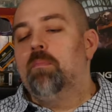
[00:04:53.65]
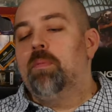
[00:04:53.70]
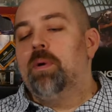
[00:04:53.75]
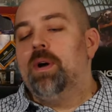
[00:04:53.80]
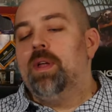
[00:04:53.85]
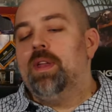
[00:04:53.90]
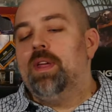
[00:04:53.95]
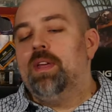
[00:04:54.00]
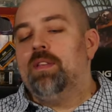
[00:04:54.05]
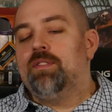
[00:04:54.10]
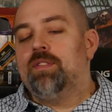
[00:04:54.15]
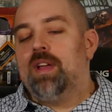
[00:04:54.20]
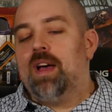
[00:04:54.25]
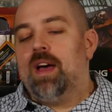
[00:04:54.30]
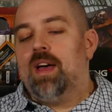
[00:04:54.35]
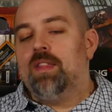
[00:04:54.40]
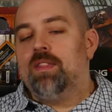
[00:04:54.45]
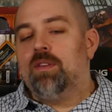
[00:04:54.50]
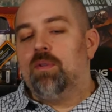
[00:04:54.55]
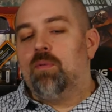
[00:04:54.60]
But it's
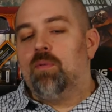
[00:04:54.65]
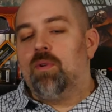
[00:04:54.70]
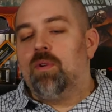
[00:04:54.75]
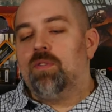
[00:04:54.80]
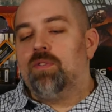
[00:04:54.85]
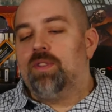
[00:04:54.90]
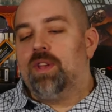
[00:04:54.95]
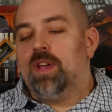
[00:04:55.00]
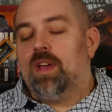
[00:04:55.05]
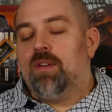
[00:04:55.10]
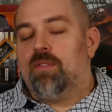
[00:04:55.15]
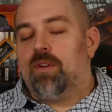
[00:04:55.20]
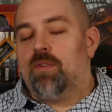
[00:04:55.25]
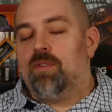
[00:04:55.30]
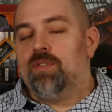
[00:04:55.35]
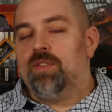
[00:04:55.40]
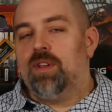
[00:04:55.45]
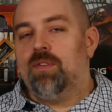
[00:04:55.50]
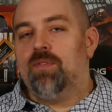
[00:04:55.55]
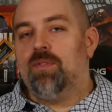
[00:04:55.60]
not the worst thing I've
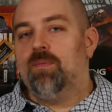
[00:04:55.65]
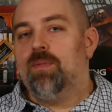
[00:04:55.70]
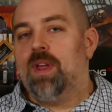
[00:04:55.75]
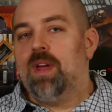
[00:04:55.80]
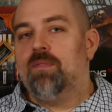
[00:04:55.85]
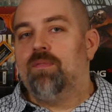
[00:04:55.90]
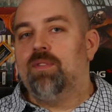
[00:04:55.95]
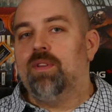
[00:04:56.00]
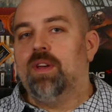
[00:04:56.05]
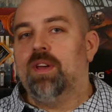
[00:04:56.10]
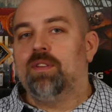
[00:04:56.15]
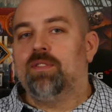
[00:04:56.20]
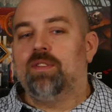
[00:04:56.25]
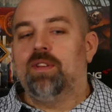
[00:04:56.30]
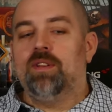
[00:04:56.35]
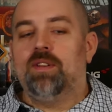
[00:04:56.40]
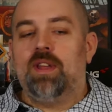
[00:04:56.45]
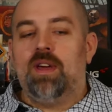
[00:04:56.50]
ever seen from Netflix. It